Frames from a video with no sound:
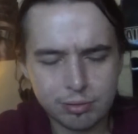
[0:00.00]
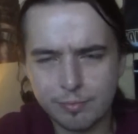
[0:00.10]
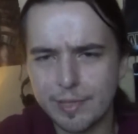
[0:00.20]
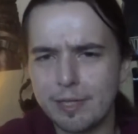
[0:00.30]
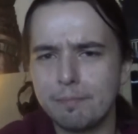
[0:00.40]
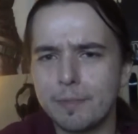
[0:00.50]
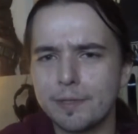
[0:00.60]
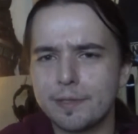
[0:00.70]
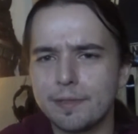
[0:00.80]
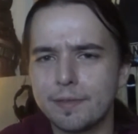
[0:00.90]
We got a
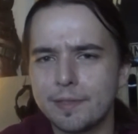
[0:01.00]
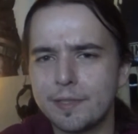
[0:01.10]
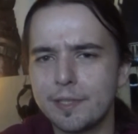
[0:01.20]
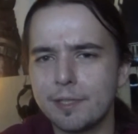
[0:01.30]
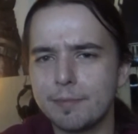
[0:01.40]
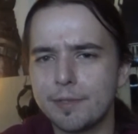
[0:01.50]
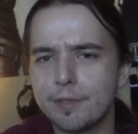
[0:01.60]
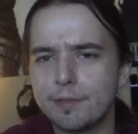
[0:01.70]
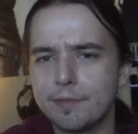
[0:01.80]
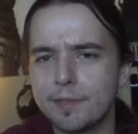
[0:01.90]
month till the CW
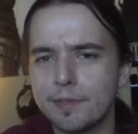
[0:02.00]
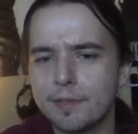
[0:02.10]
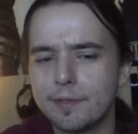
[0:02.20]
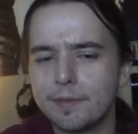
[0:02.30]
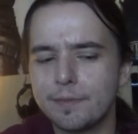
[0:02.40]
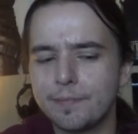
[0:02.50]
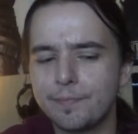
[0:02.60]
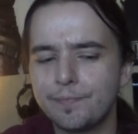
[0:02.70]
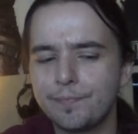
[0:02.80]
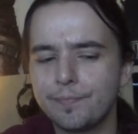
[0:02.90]
shows return.
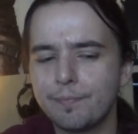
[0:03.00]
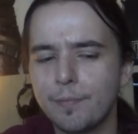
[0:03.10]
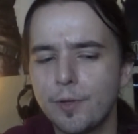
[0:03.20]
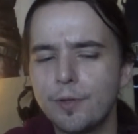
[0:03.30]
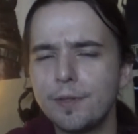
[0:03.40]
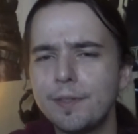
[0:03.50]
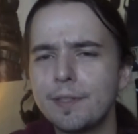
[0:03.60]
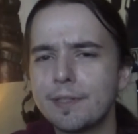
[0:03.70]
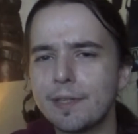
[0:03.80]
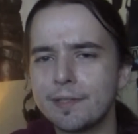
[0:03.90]
Who do you think
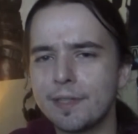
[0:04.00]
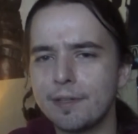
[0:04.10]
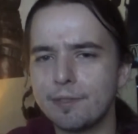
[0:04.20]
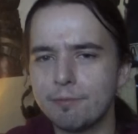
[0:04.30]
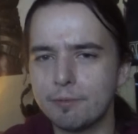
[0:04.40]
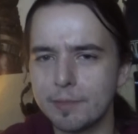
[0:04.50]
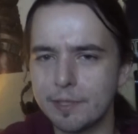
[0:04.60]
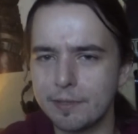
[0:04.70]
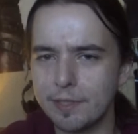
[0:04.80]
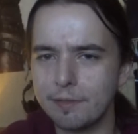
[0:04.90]
the guest character will be
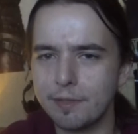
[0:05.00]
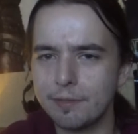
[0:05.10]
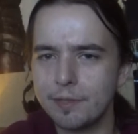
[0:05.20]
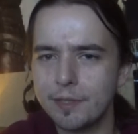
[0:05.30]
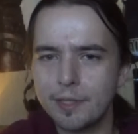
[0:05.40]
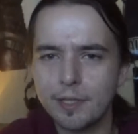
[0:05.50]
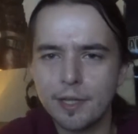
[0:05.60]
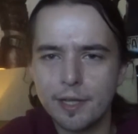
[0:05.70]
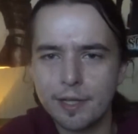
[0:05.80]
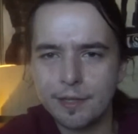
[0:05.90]
on Arrow?
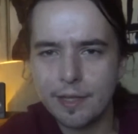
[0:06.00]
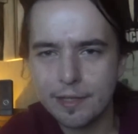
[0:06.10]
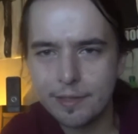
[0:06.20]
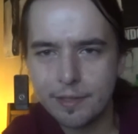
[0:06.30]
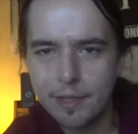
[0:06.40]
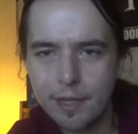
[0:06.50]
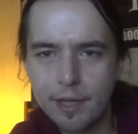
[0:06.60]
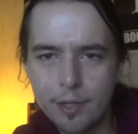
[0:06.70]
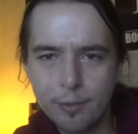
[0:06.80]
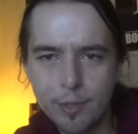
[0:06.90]
That's
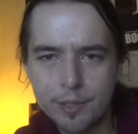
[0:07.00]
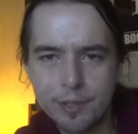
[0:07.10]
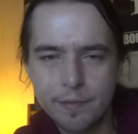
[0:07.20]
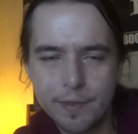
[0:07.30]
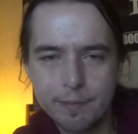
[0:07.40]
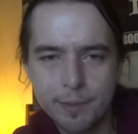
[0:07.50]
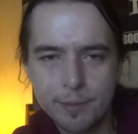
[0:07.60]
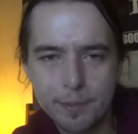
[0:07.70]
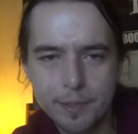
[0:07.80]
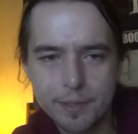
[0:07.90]
a question if
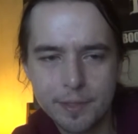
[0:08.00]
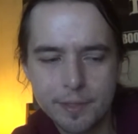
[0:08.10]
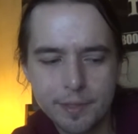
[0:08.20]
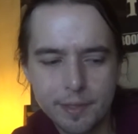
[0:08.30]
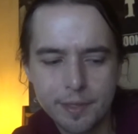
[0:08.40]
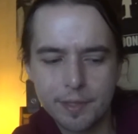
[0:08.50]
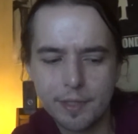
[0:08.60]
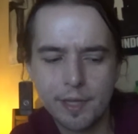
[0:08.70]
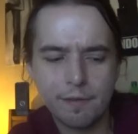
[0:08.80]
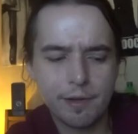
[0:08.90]
anyone's watching this.
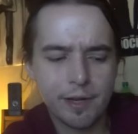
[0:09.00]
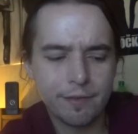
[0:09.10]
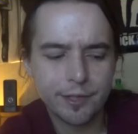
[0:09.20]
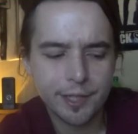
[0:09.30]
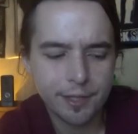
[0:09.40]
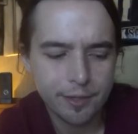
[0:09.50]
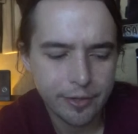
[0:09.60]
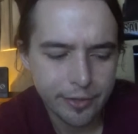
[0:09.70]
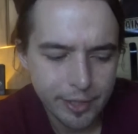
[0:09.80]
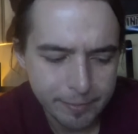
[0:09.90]
Arrow every year
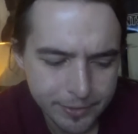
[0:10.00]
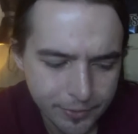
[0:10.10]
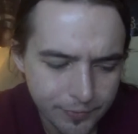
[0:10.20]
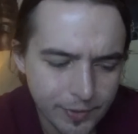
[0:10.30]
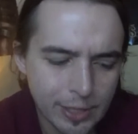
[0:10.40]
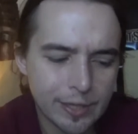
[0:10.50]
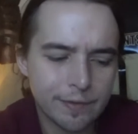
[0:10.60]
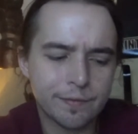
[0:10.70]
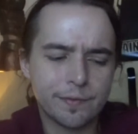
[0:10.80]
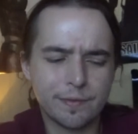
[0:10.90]
on episode
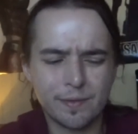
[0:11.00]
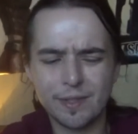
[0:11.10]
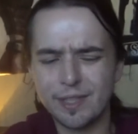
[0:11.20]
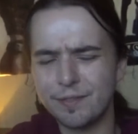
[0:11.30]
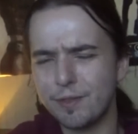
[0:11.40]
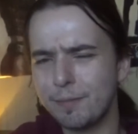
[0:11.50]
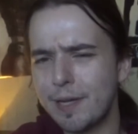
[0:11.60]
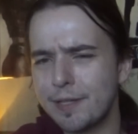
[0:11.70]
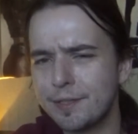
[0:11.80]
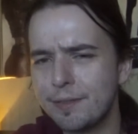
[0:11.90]
5, at least for the
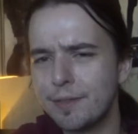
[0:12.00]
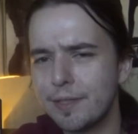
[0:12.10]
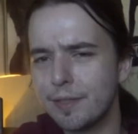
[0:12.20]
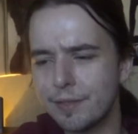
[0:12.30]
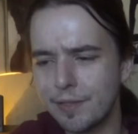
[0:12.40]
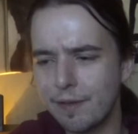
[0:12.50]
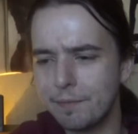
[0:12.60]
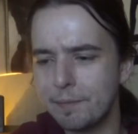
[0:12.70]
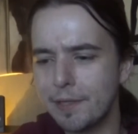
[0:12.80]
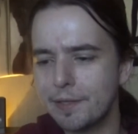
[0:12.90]
past 2 years, have
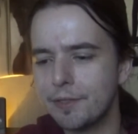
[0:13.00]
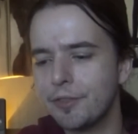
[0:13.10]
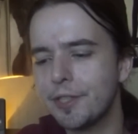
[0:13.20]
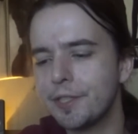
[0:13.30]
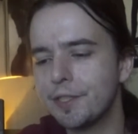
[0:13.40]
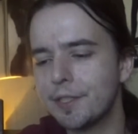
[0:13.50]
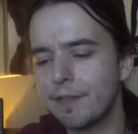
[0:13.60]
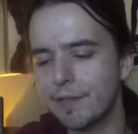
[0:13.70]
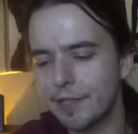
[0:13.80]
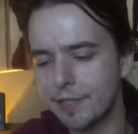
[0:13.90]
been making a tradition to
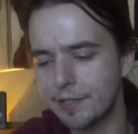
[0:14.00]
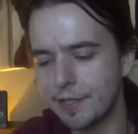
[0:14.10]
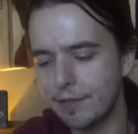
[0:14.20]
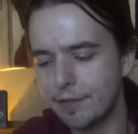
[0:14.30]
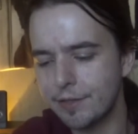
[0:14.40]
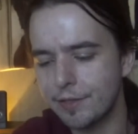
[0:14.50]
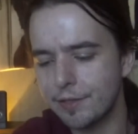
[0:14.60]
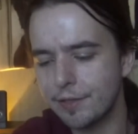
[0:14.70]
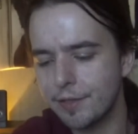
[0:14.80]
have a guest character.